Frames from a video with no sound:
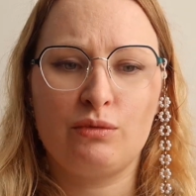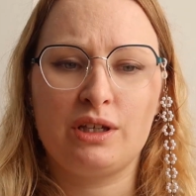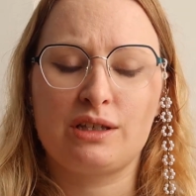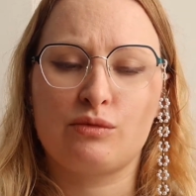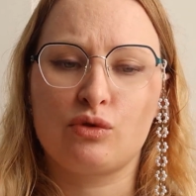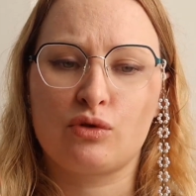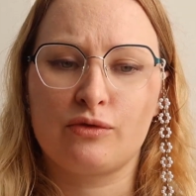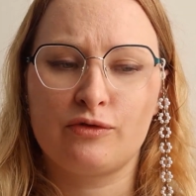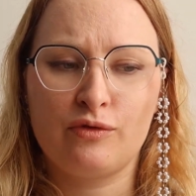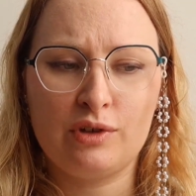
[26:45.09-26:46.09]
make some sort
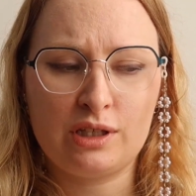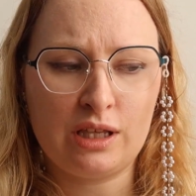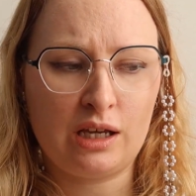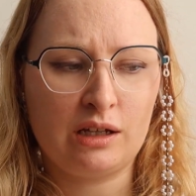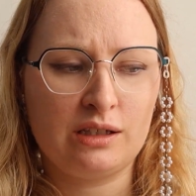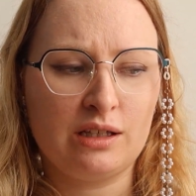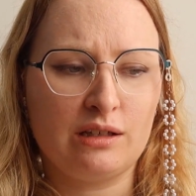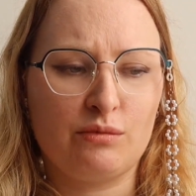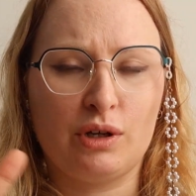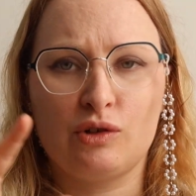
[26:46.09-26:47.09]
of twist, like I
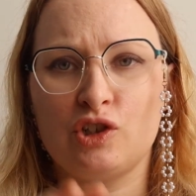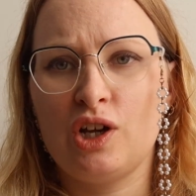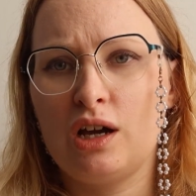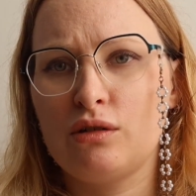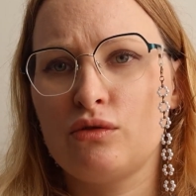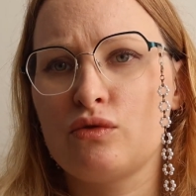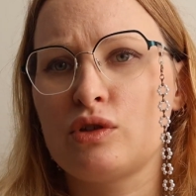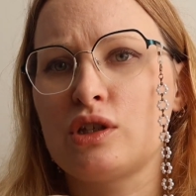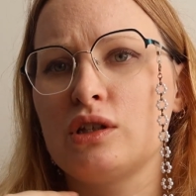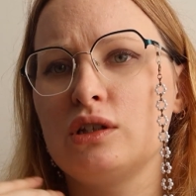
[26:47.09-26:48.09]
said, about
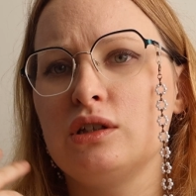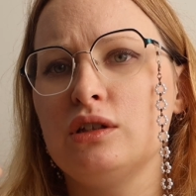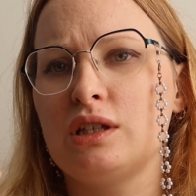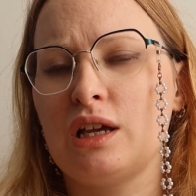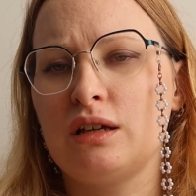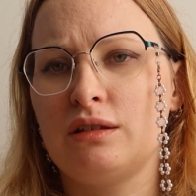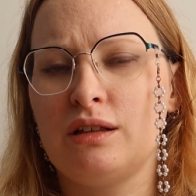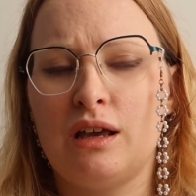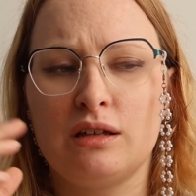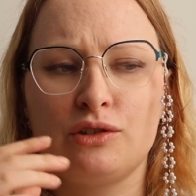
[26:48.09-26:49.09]
shadows inside the
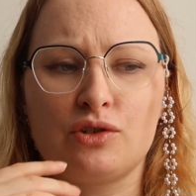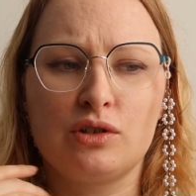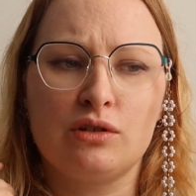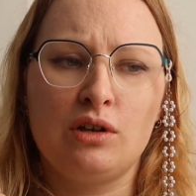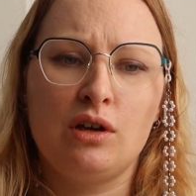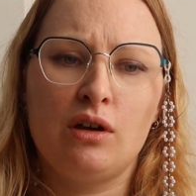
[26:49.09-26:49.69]
lantern